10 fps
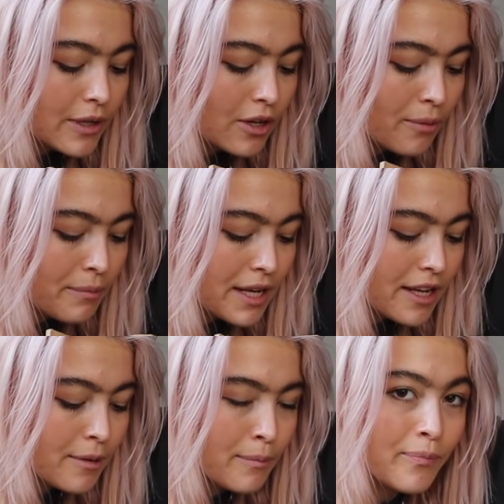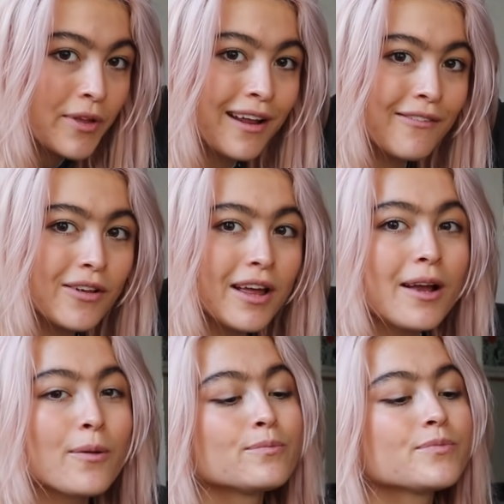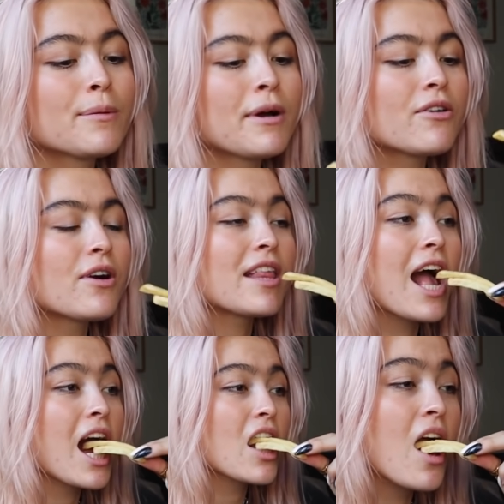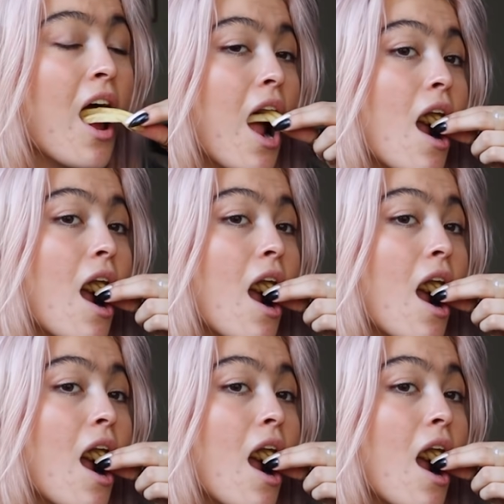So I got a medium, and I feel like I might regret that, because,